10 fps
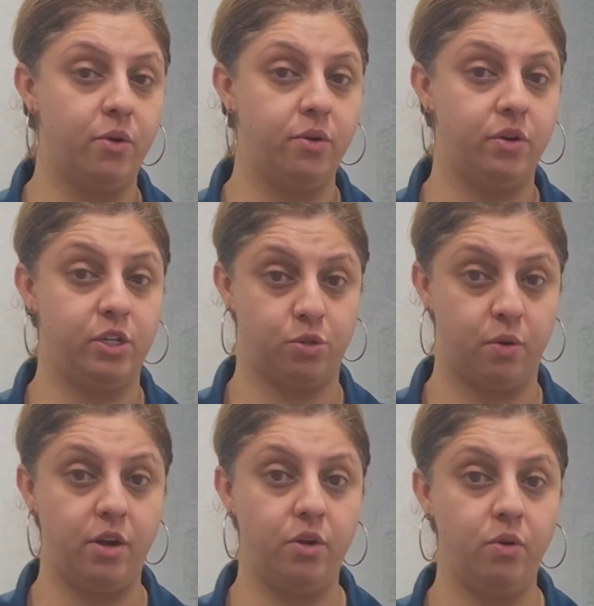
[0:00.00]
owner in
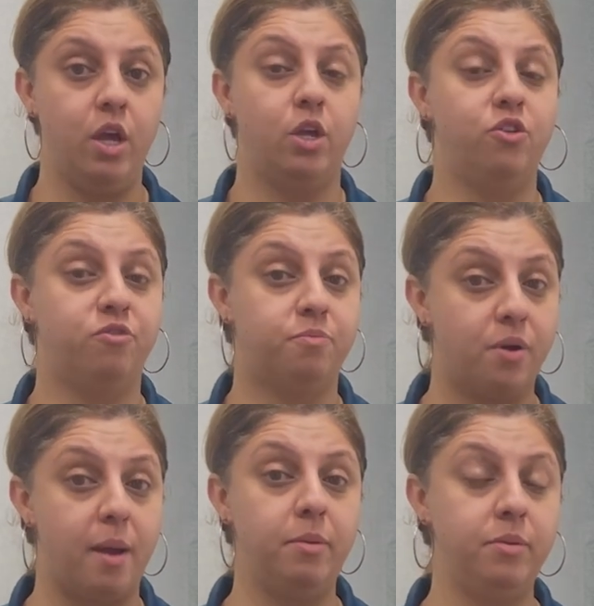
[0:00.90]
Toronto, you've
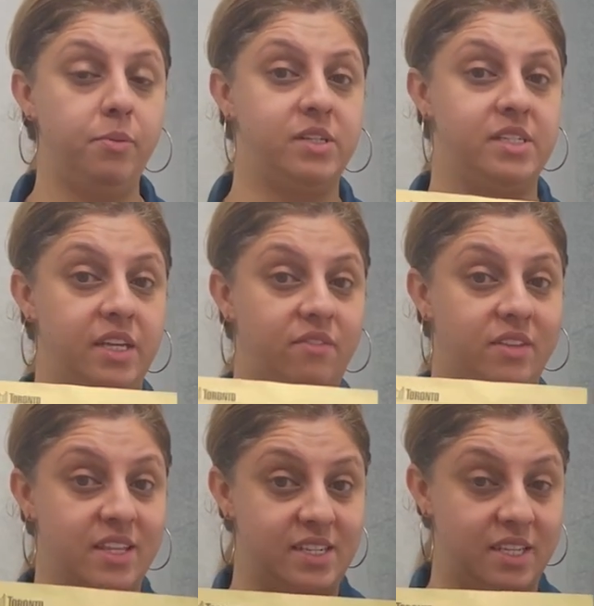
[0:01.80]
probably received
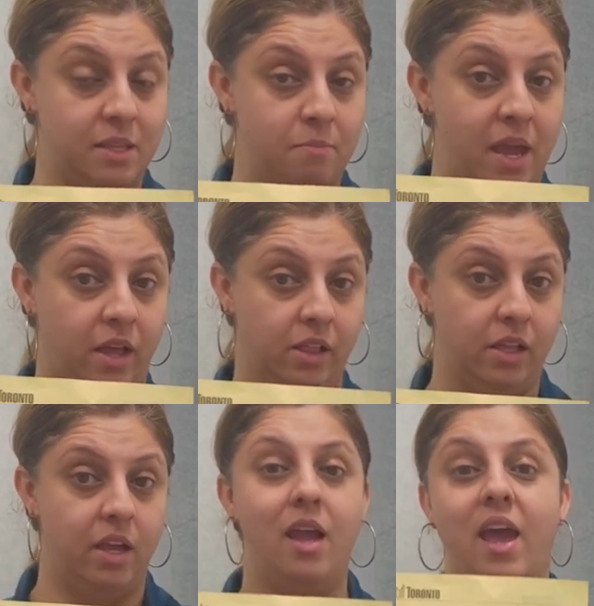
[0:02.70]
this in the mail.
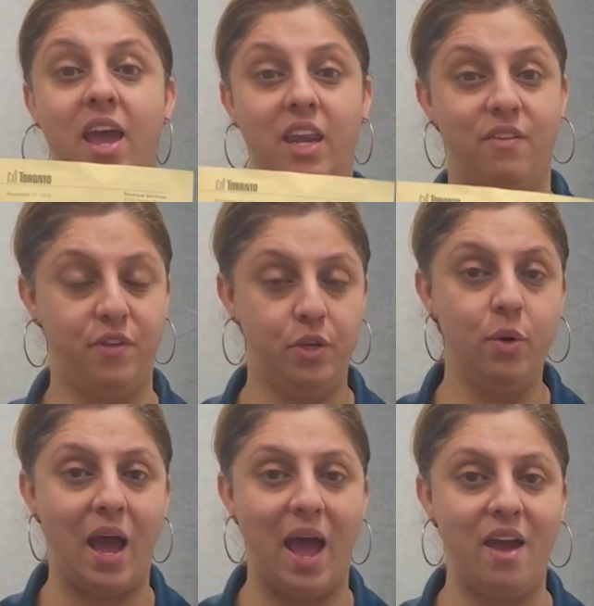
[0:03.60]
And if
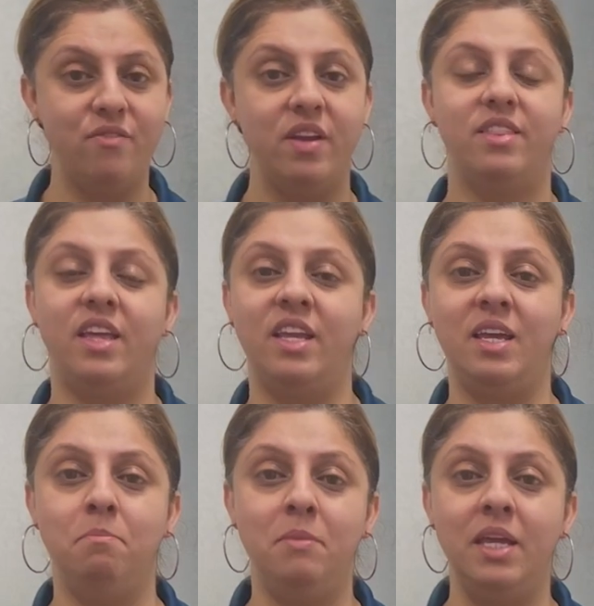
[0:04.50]
you have, then
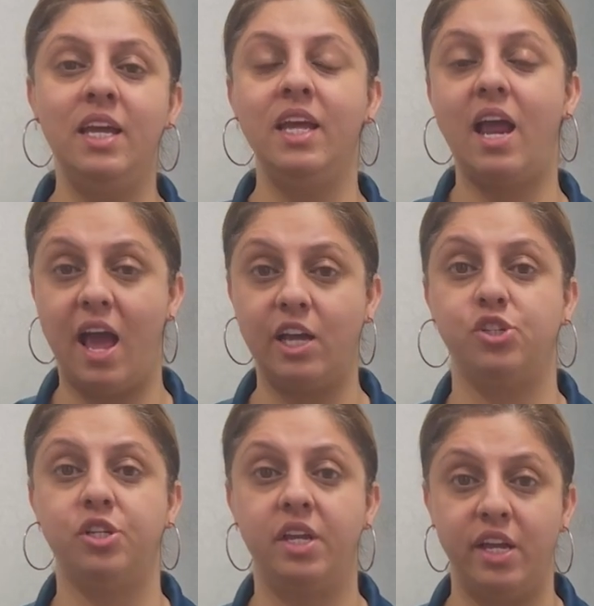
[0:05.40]
immediate
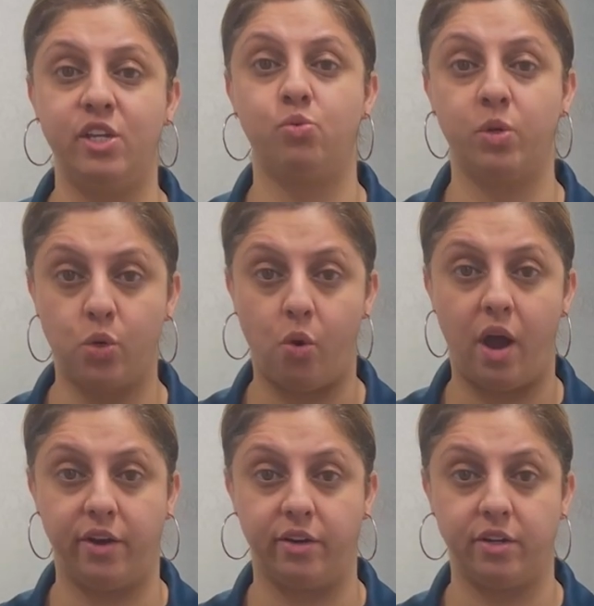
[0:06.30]
action is
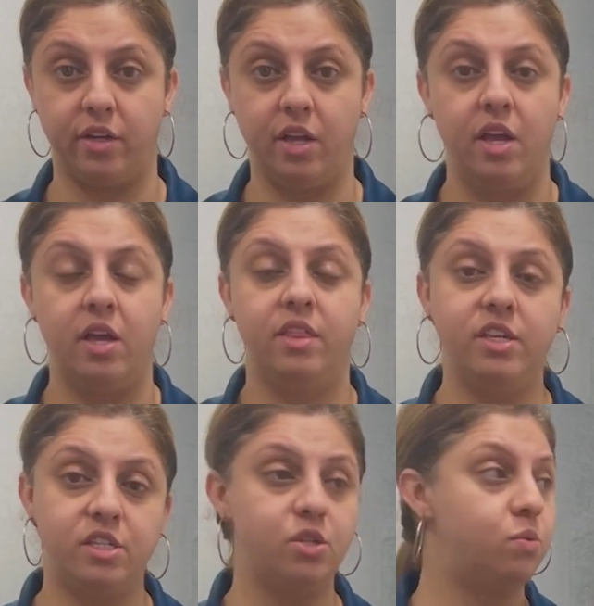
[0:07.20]
required.
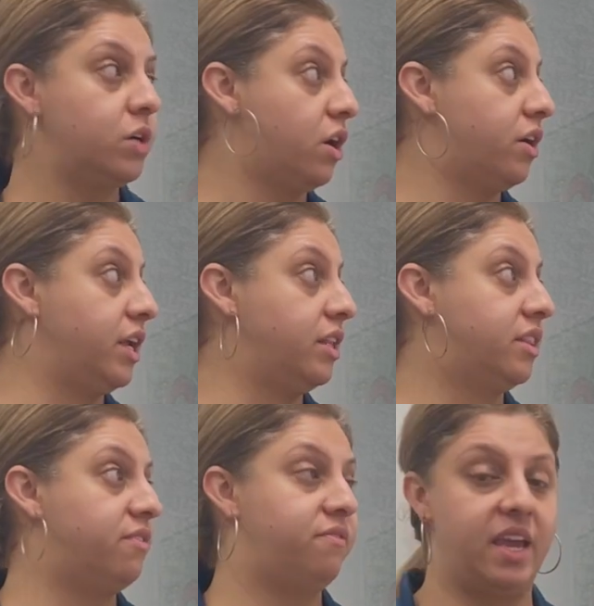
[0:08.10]
This is regarding
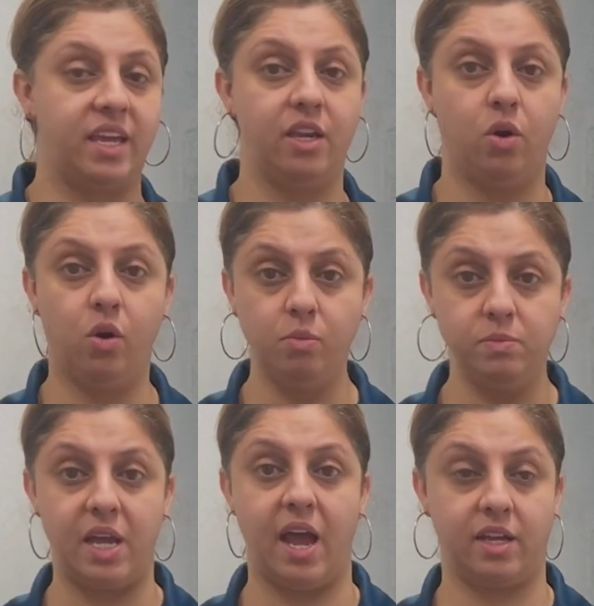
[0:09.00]
the vacant home
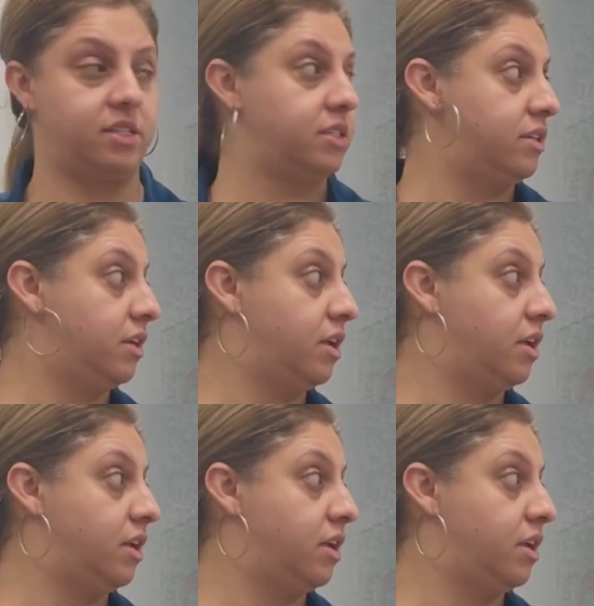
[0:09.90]
tax.